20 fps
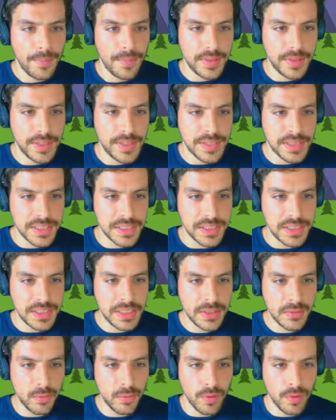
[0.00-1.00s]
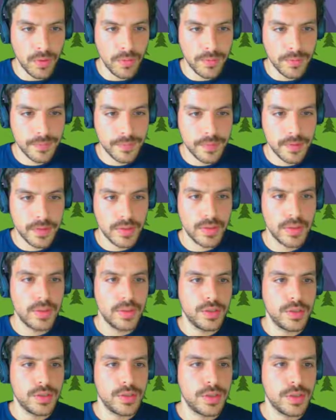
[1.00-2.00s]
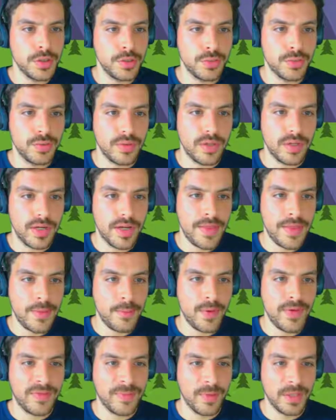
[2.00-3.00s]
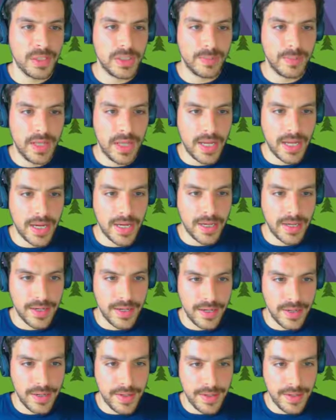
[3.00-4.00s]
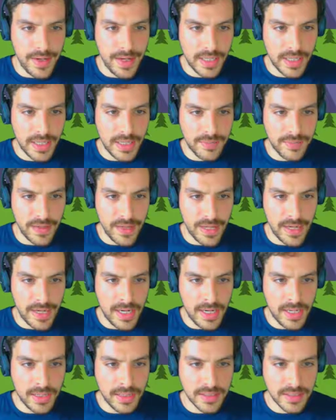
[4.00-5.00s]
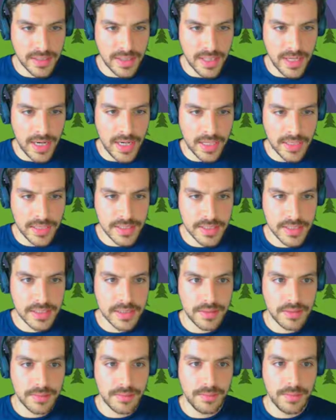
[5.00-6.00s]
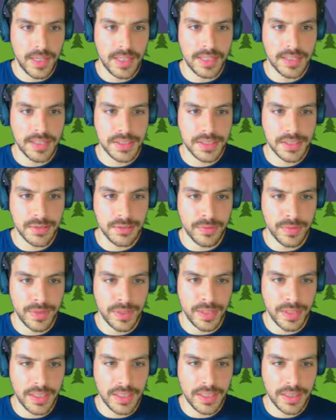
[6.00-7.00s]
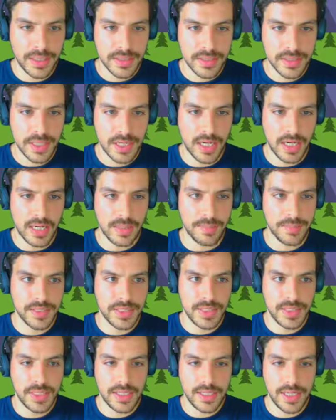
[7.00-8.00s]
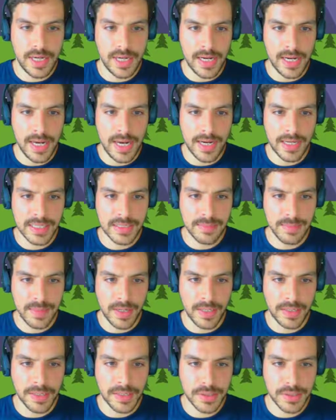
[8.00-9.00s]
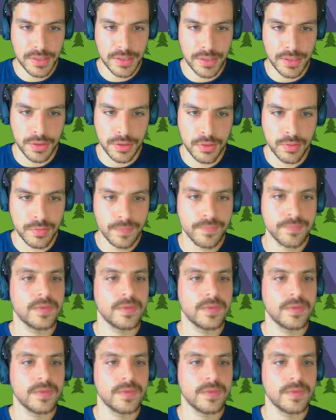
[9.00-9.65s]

is equal to, and then we have to multiply negative 8x minus 3 times ax minus 2,